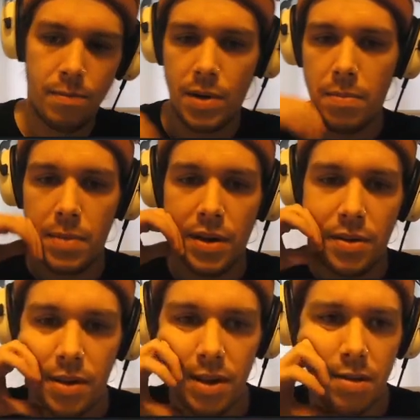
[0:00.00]

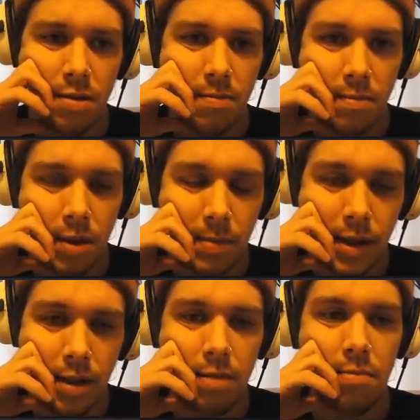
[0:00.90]
Mardu Knights might be
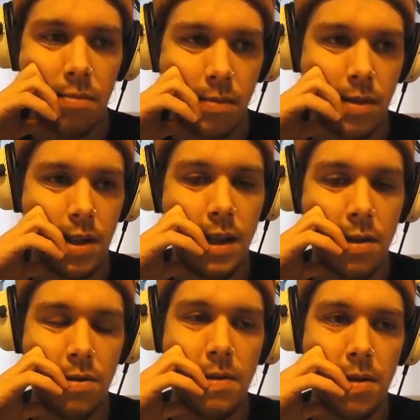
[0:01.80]
going in
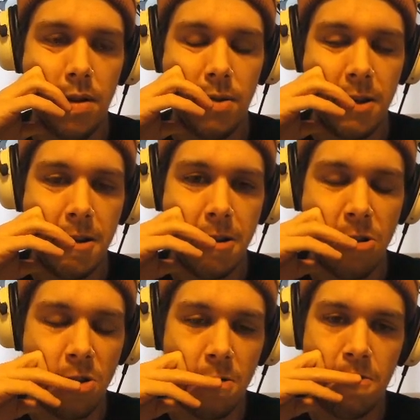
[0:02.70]
on the
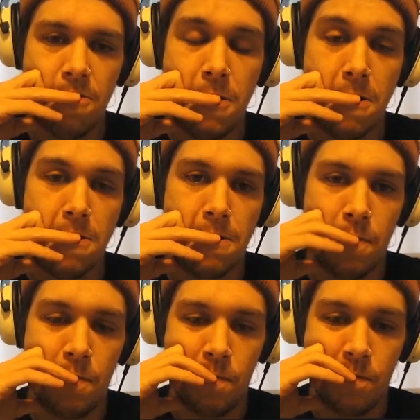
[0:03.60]
Knights. Who knows?
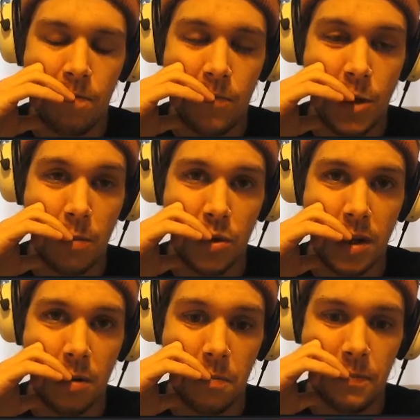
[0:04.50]
Time will
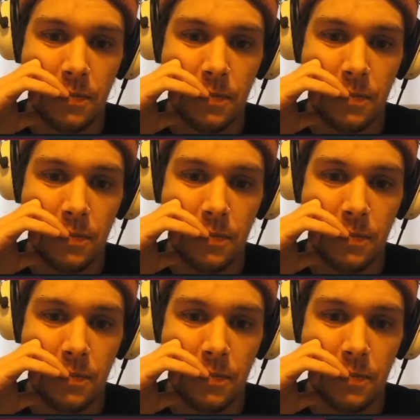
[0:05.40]
tell.